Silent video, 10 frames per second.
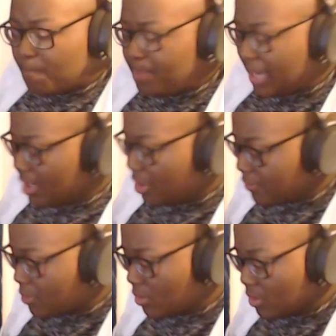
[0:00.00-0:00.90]
Better not have
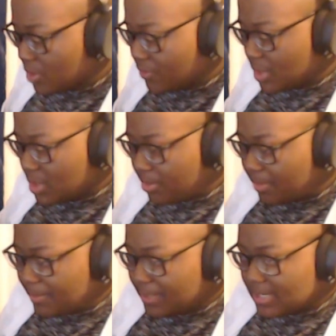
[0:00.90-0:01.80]
crawled over the top of my
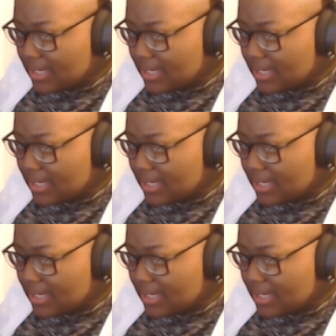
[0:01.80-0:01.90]
PC.